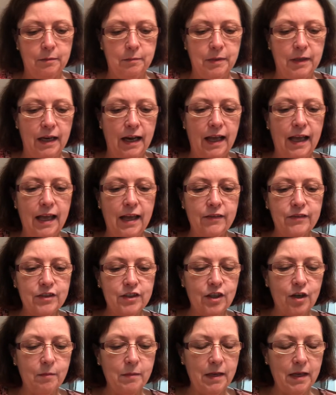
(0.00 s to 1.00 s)
But I have
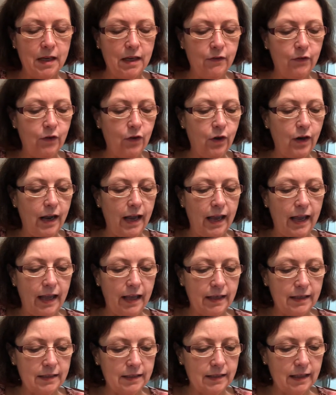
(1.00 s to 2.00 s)
so many of her
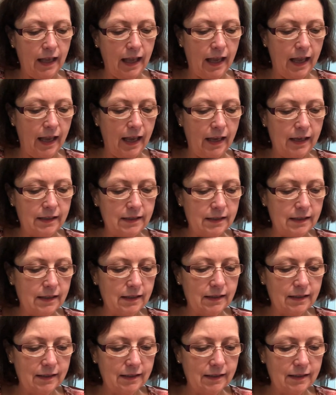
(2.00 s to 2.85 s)
hanks, and